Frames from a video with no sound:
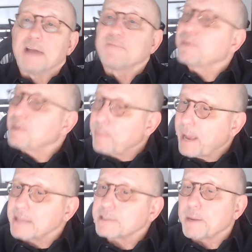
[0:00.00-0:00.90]
And for the
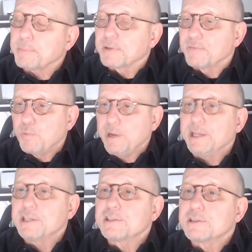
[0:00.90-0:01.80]
past couple of
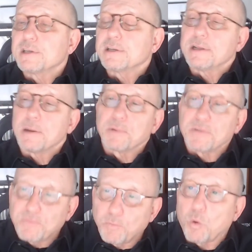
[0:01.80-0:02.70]
weeks,
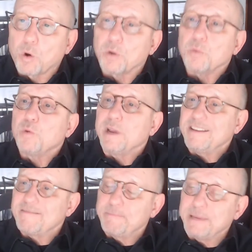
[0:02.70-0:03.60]
number four,
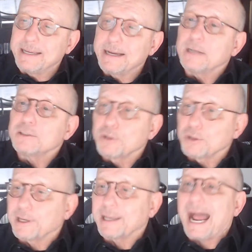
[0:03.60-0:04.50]
we have begun to
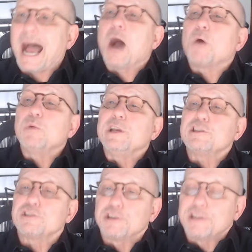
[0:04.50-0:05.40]
look at how
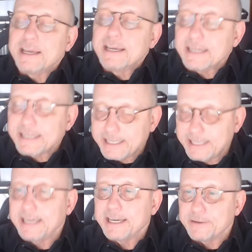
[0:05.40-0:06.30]
we should
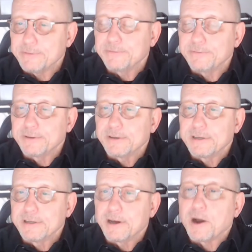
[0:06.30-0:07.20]
give
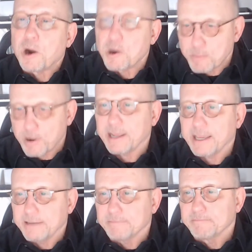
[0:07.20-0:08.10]
our
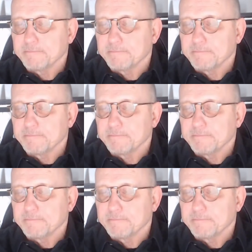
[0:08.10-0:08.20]
money.